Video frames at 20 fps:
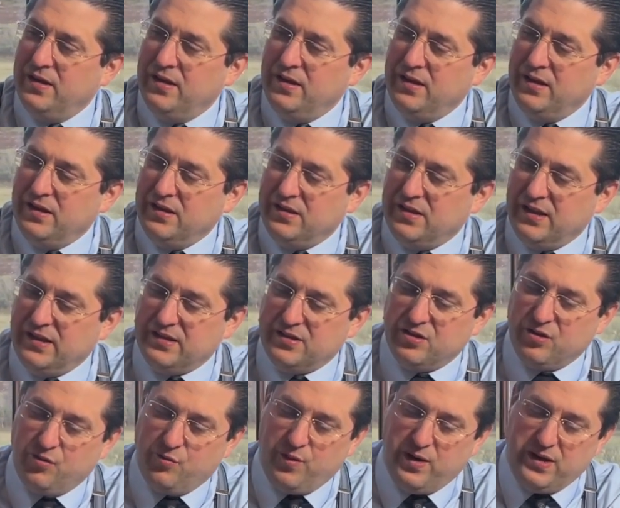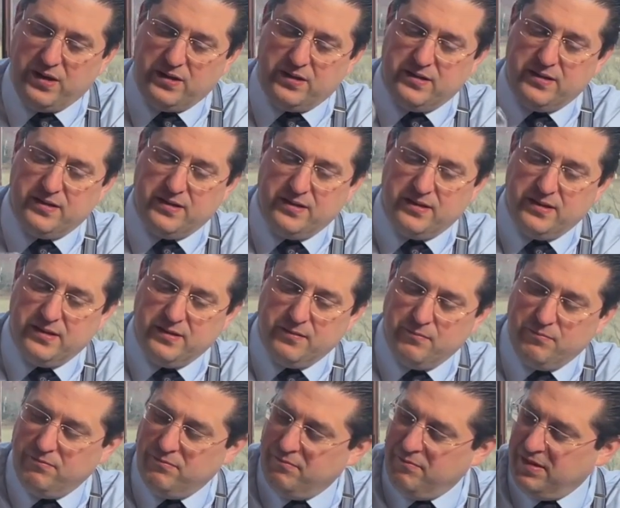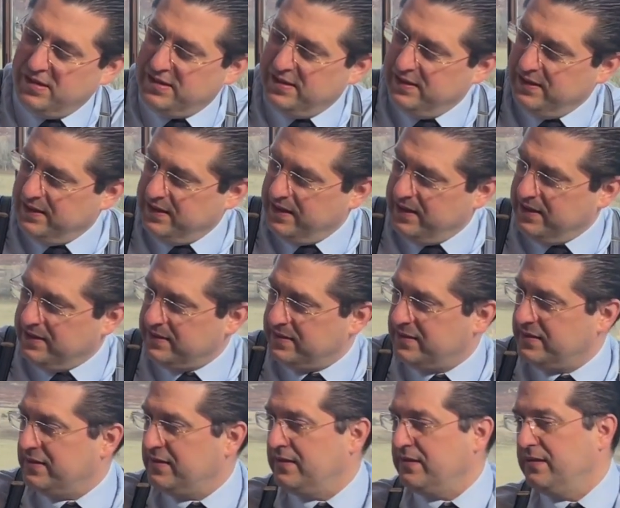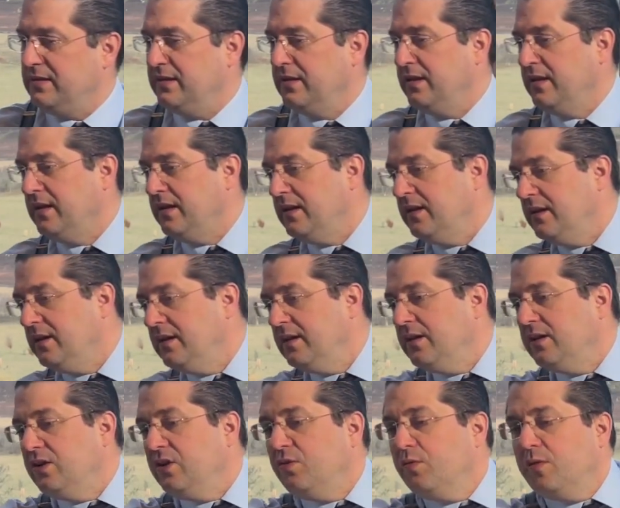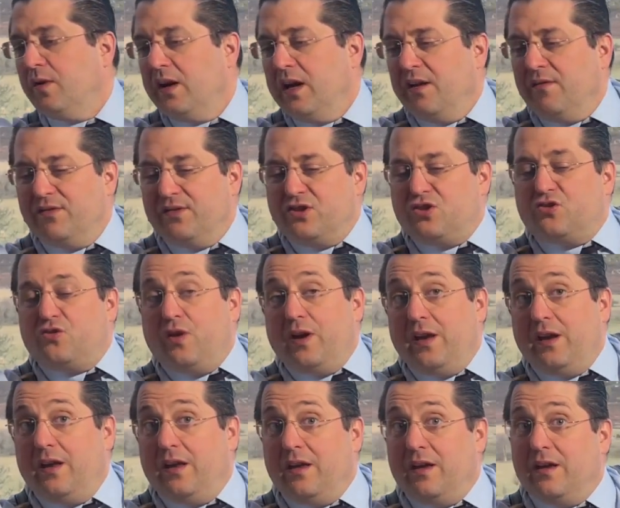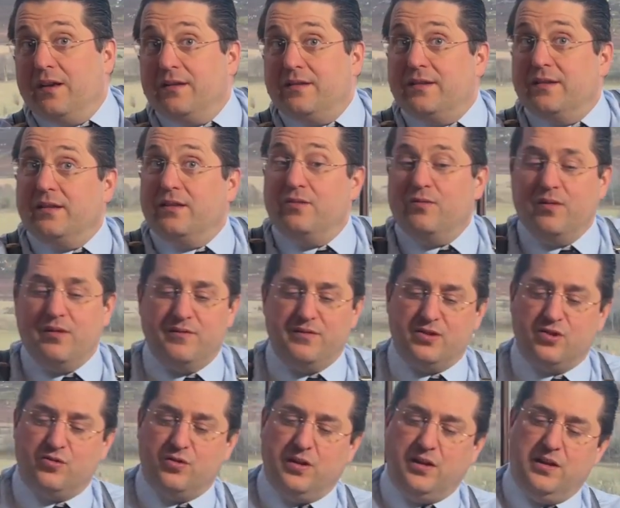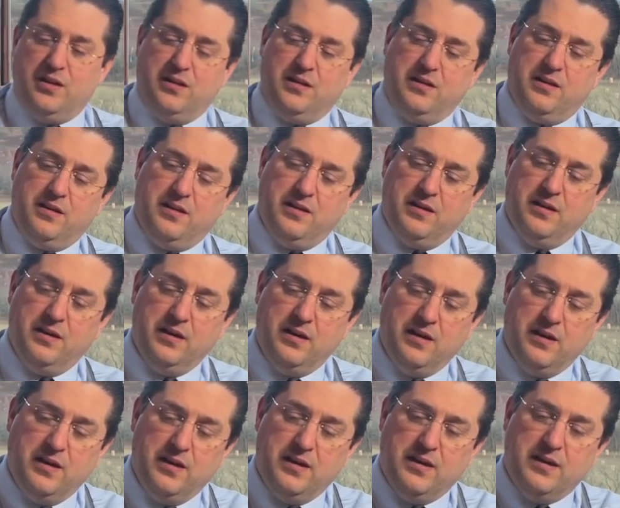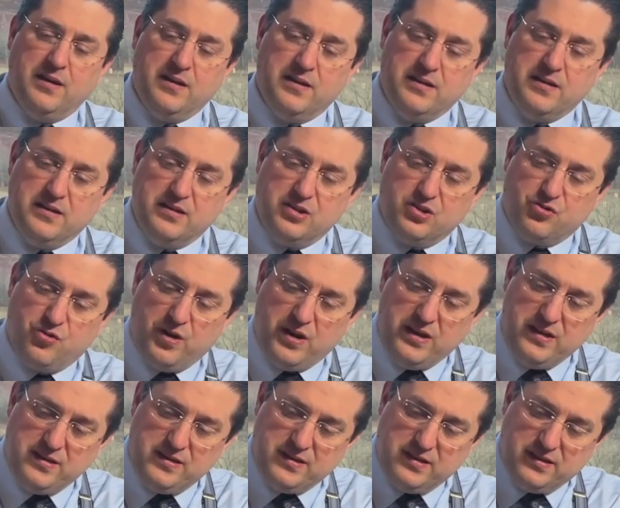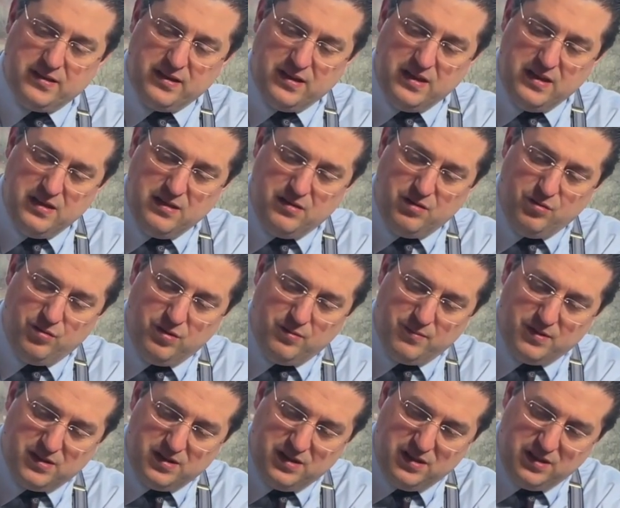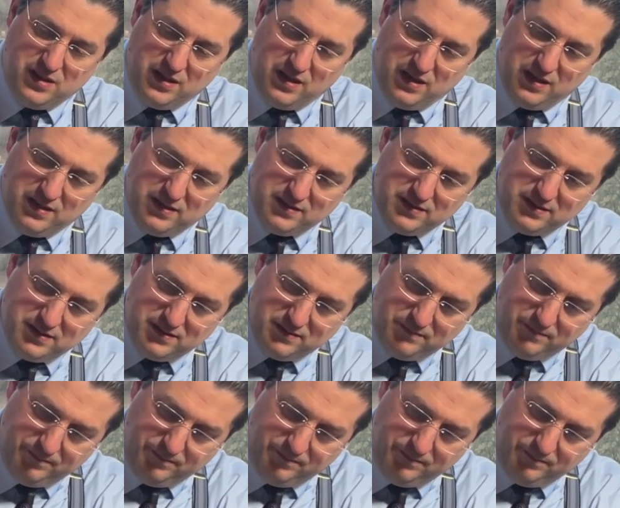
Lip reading: He takes a great martini glass. Do I have a strainer? Yes, I do have a strainer. He strains it into the martini glass.